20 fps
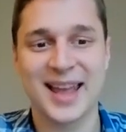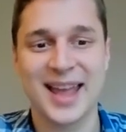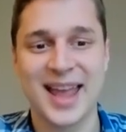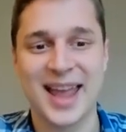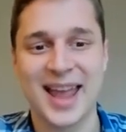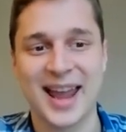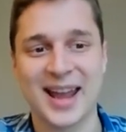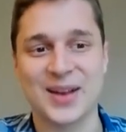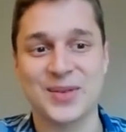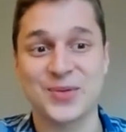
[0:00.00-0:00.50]

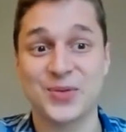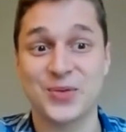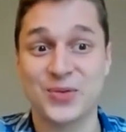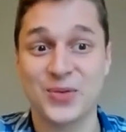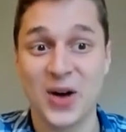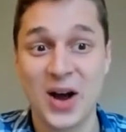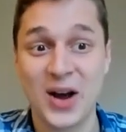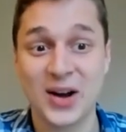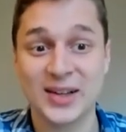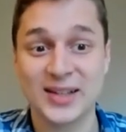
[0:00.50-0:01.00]
And
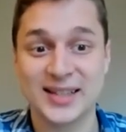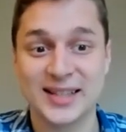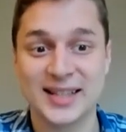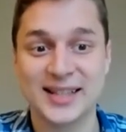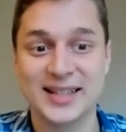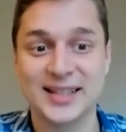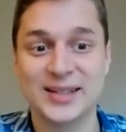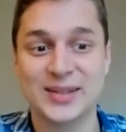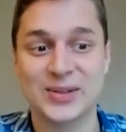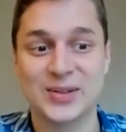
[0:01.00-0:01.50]

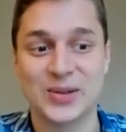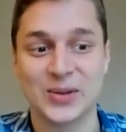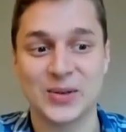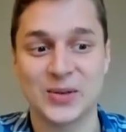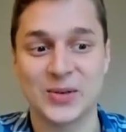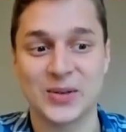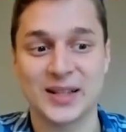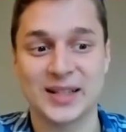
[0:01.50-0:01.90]
foxes do the